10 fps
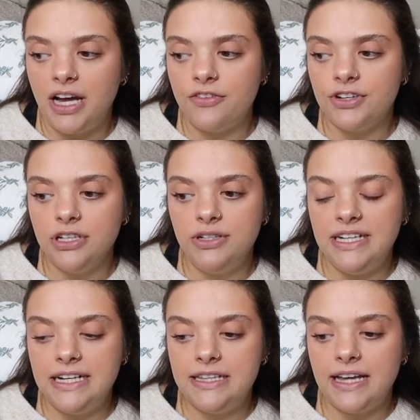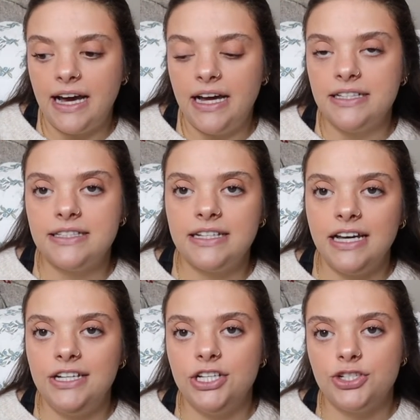I really needed that
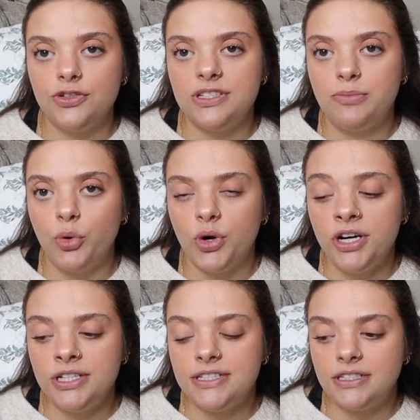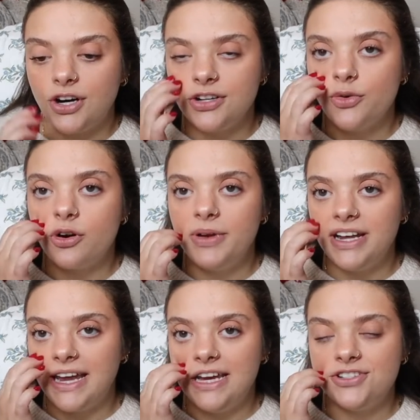additional support. Started the oral
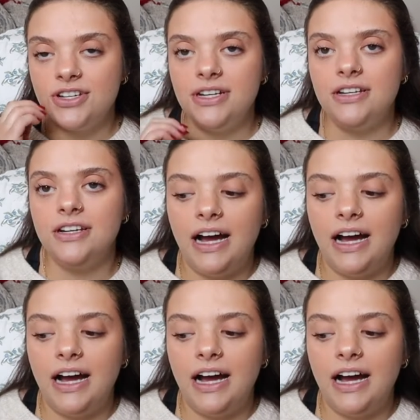medication.